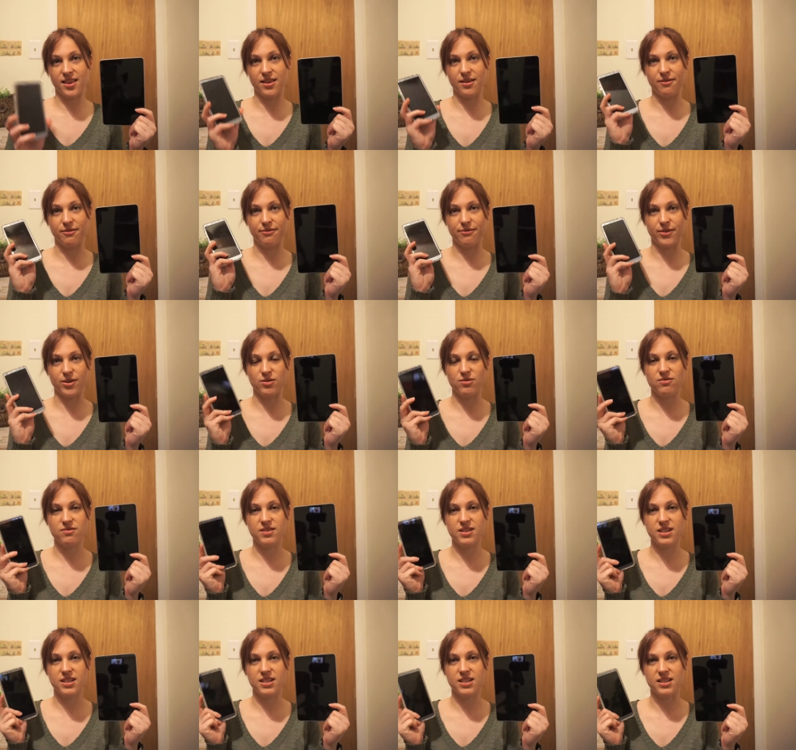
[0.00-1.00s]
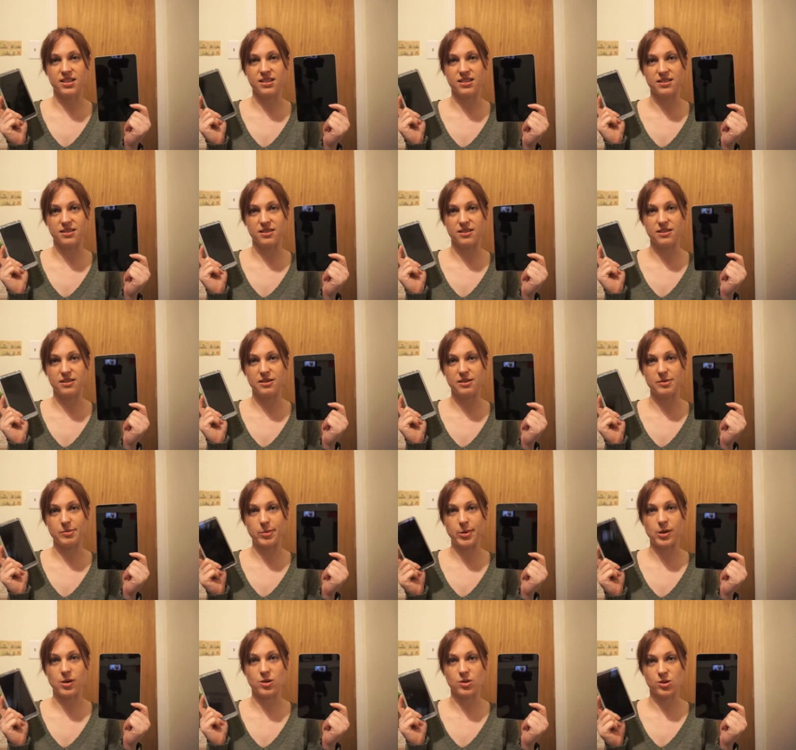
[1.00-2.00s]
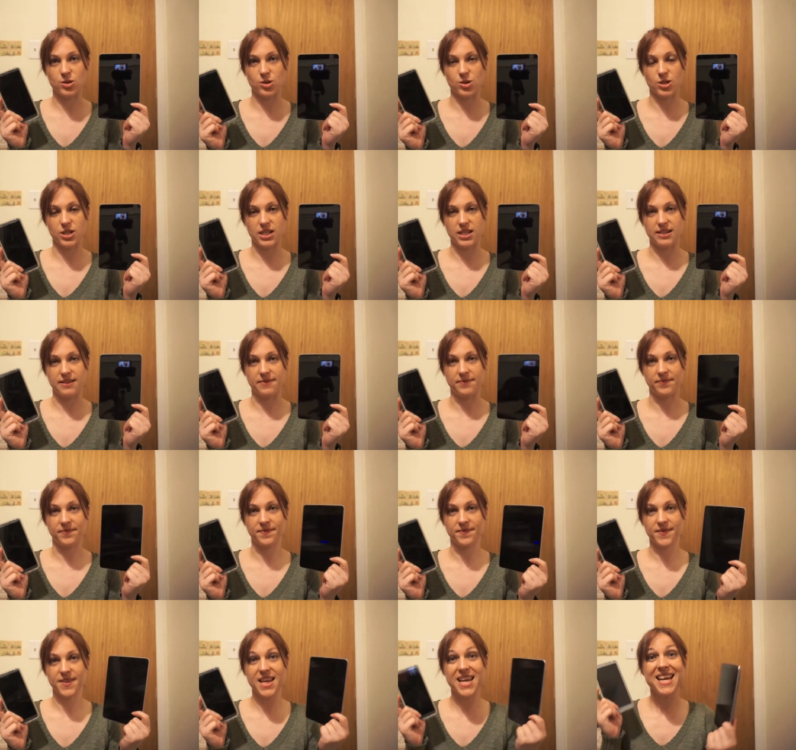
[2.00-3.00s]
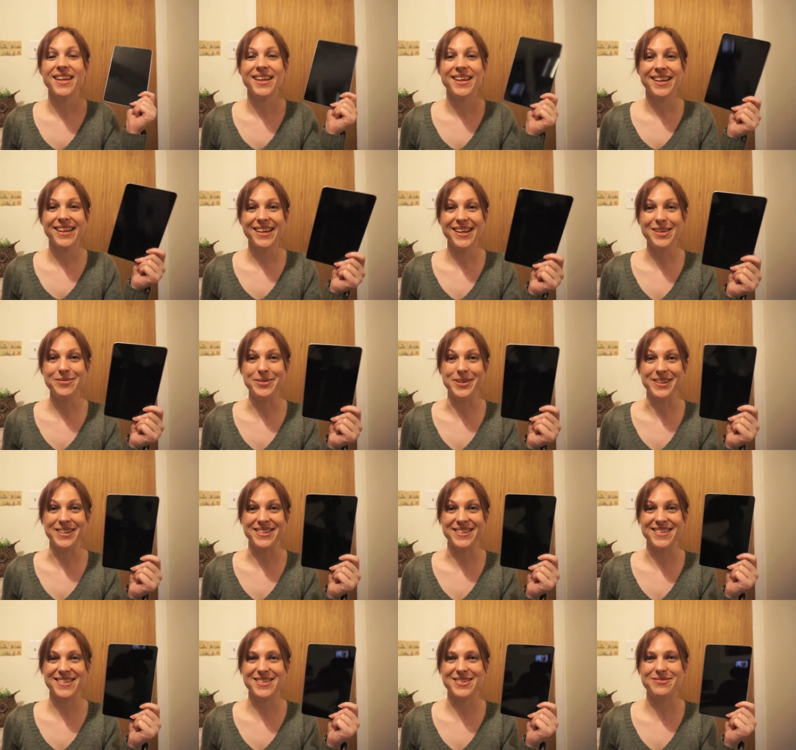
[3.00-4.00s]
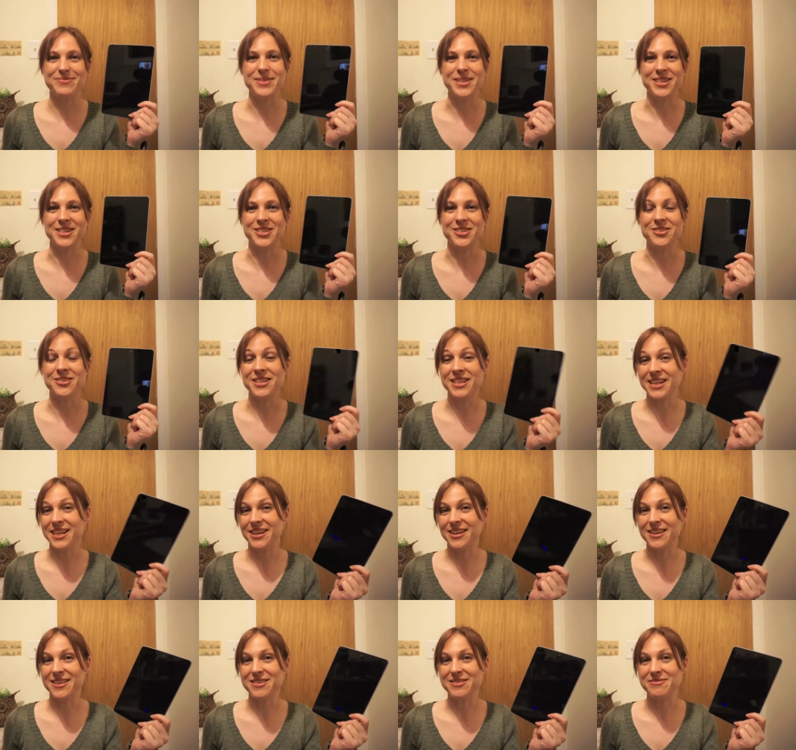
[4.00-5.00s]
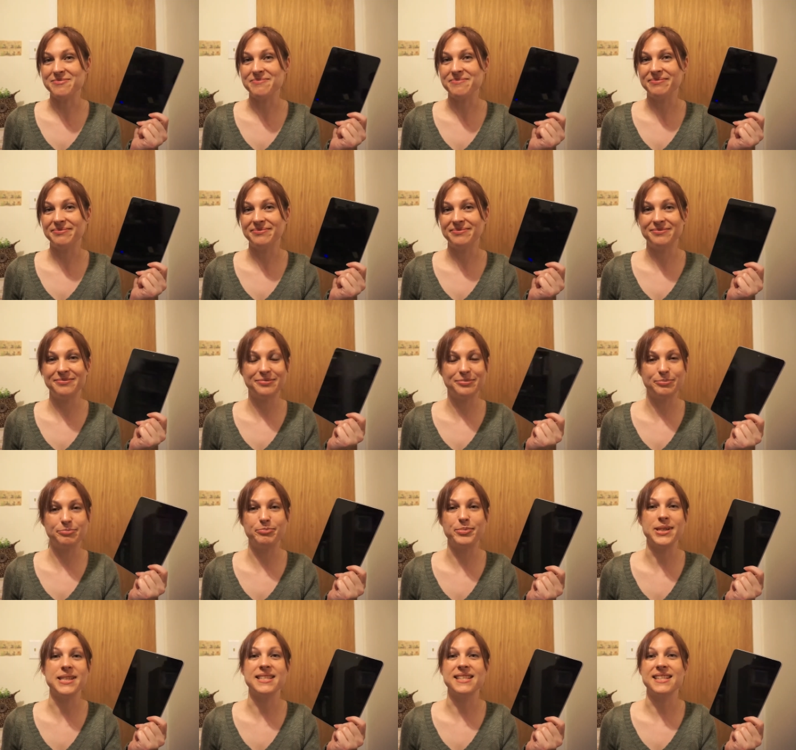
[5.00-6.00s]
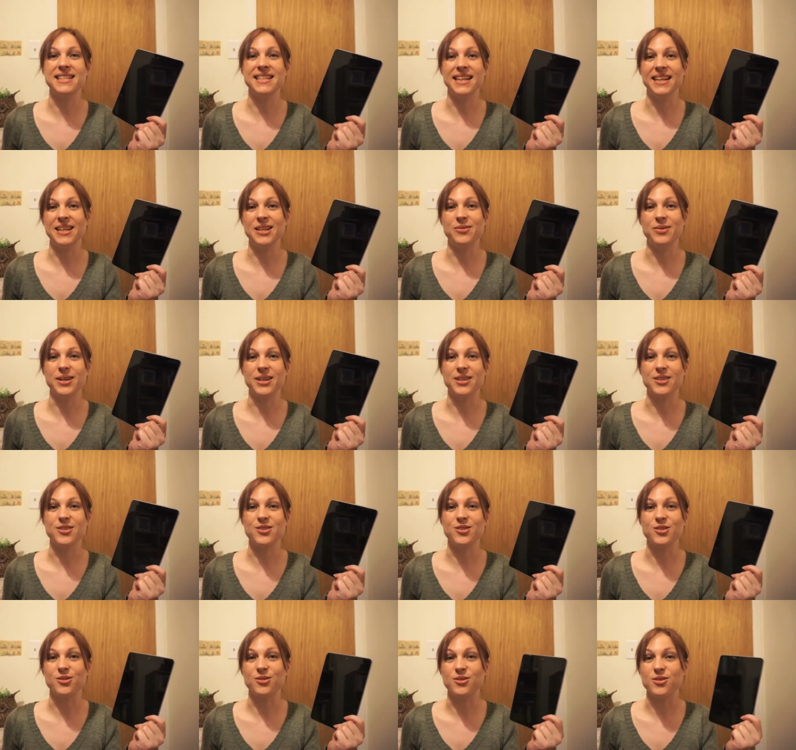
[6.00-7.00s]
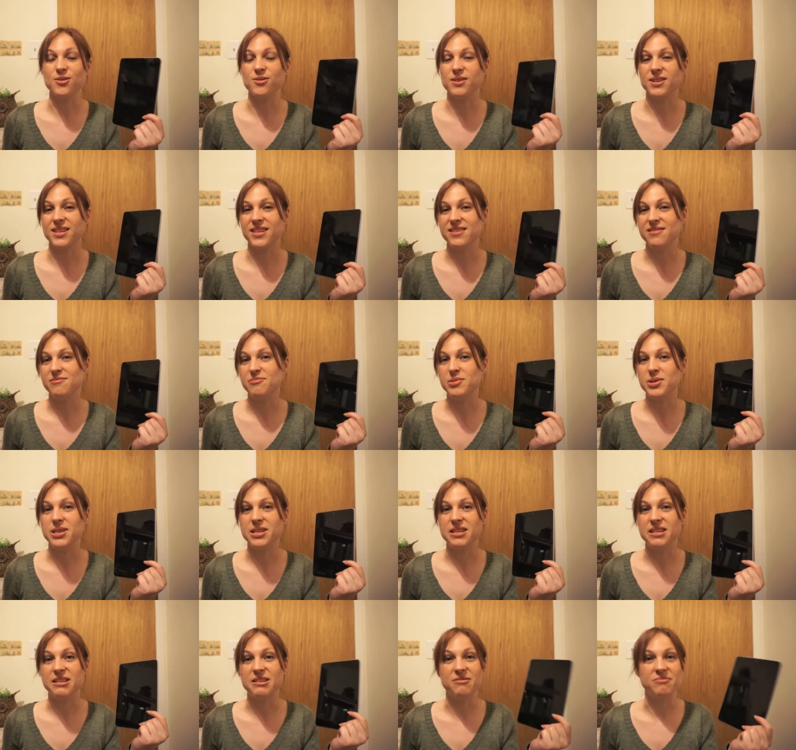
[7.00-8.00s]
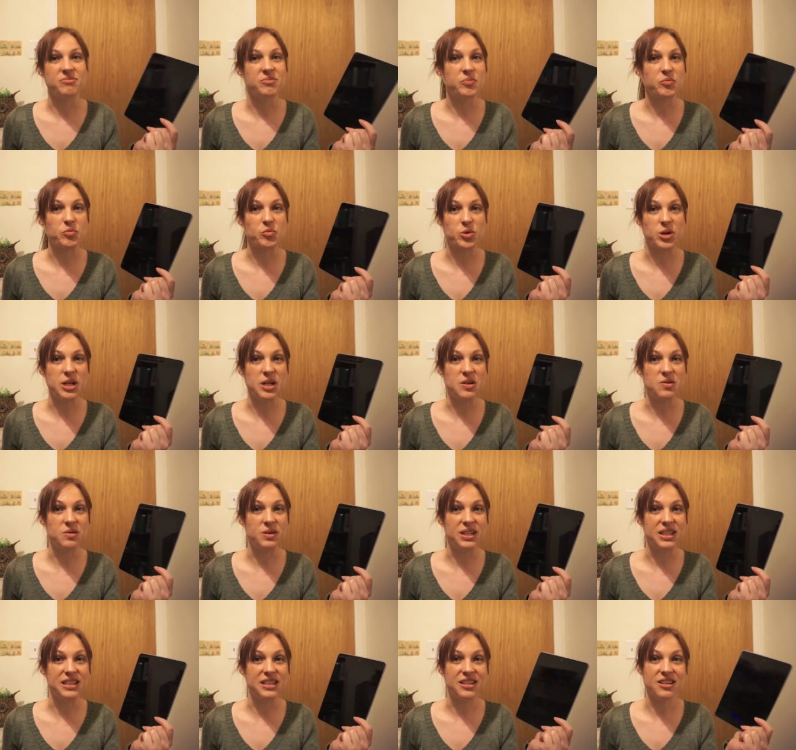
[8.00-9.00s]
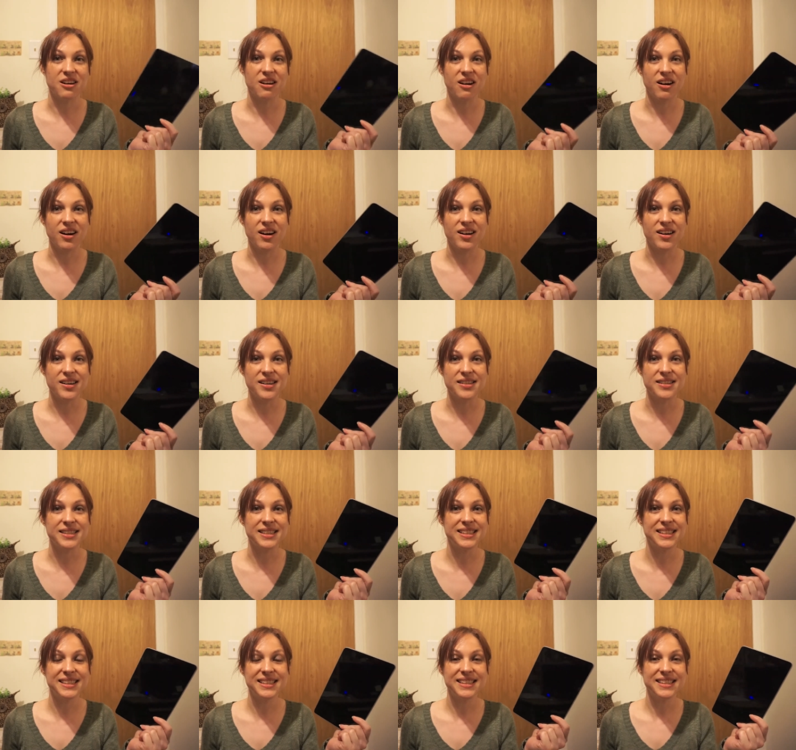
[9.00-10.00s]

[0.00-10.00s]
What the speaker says: the phone is a small screen. Ebooks, because you can carry them basically anywhere, so you can be reading one in the car,